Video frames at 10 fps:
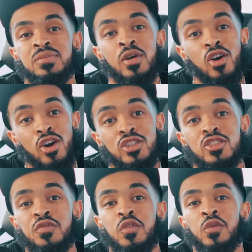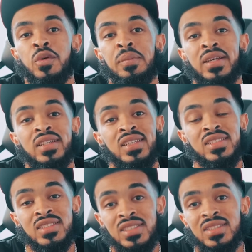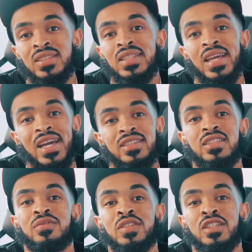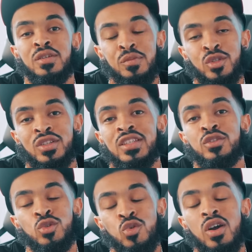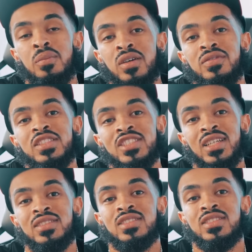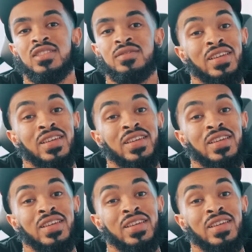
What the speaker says: but also for remaining consistently active in the community through our monthly challenges.